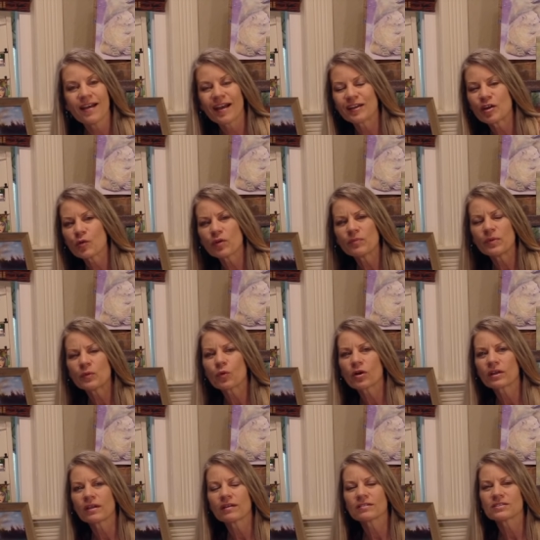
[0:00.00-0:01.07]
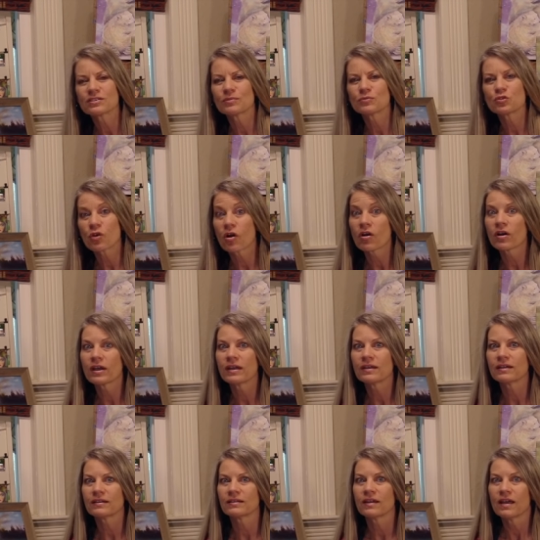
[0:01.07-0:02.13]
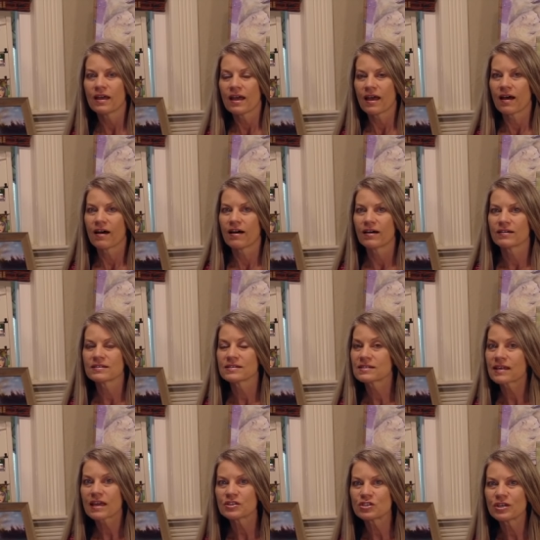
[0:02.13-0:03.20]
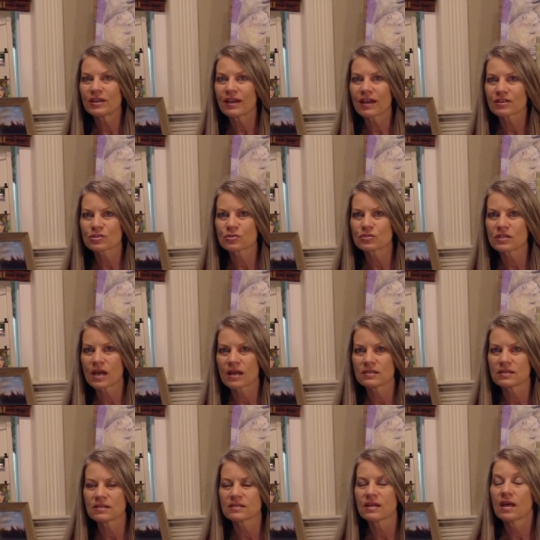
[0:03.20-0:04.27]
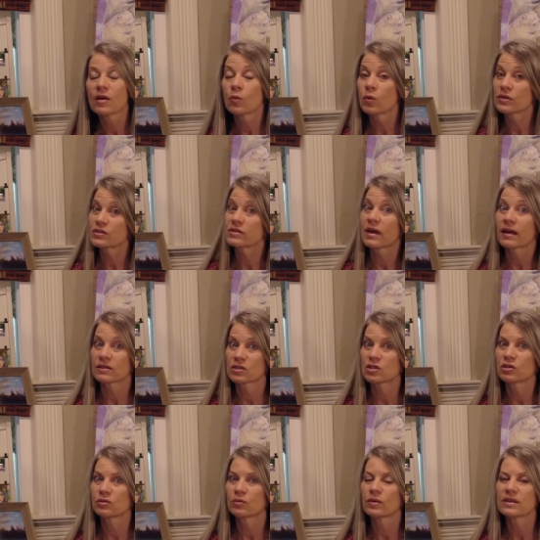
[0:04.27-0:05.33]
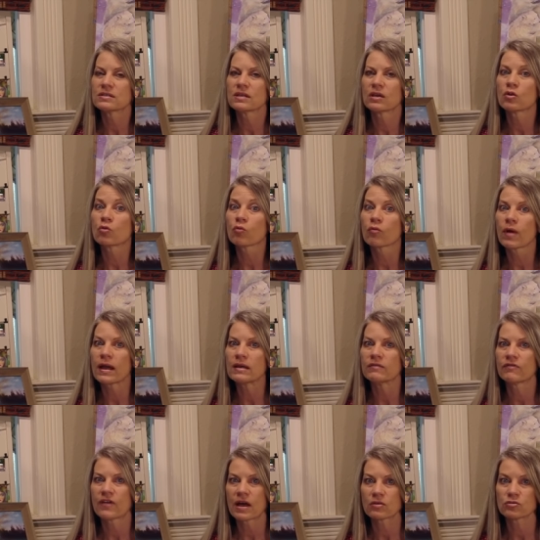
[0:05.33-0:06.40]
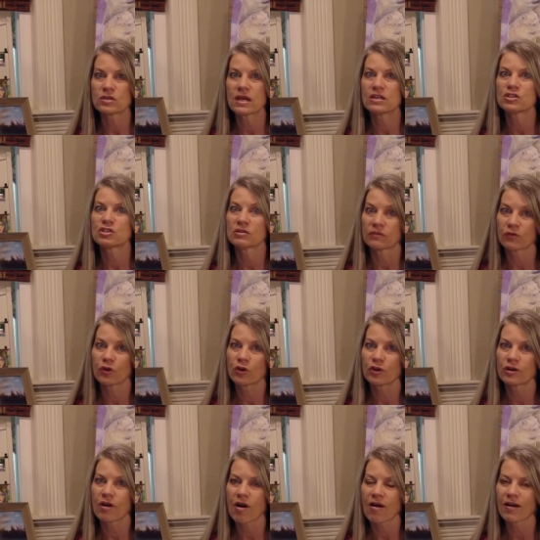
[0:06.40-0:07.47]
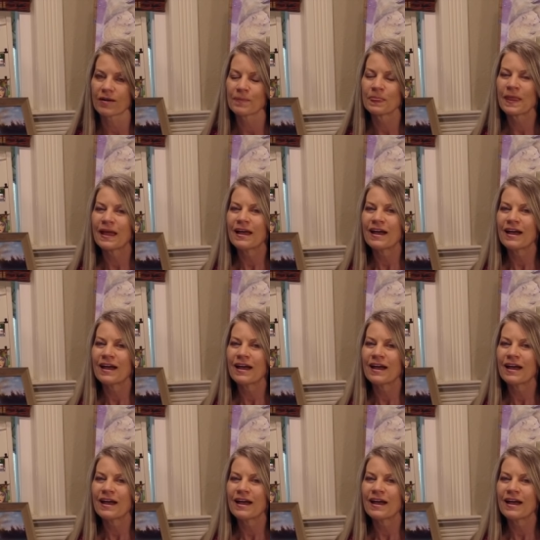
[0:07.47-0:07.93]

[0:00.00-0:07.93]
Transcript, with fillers: I know we've been working on some drawing and sketching exercises, which that too is a great foundation for good art.